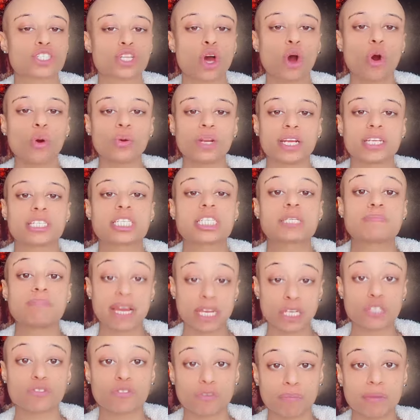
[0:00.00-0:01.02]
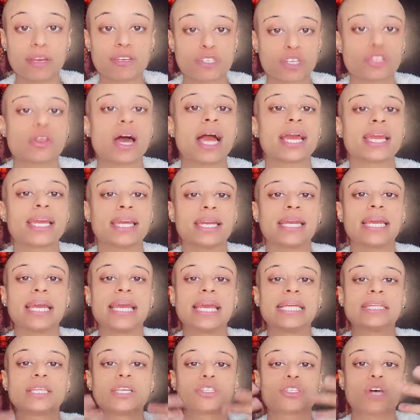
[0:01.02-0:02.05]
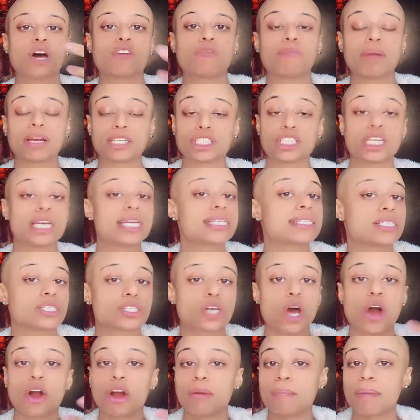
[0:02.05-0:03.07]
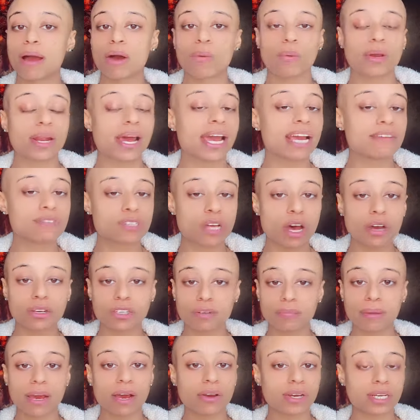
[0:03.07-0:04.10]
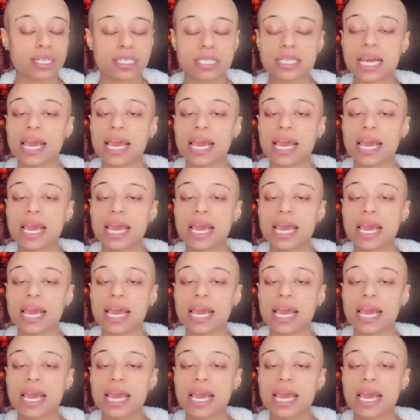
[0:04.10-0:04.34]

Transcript: for just holding space for me so that I can get this off my chest and talk about what I have talked about.